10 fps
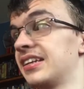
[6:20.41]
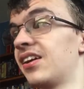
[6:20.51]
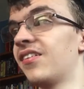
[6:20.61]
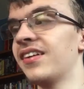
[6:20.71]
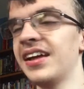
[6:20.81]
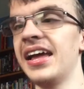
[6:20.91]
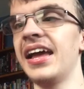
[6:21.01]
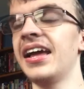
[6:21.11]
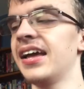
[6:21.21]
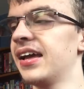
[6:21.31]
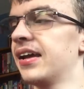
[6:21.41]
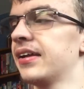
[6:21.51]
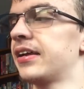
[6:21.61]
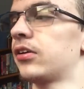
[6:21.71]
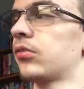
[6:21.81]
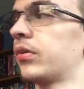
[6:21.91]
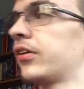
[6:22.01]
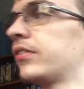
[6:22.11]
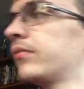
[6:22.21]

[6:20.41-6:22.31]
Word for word: you know, get her what, her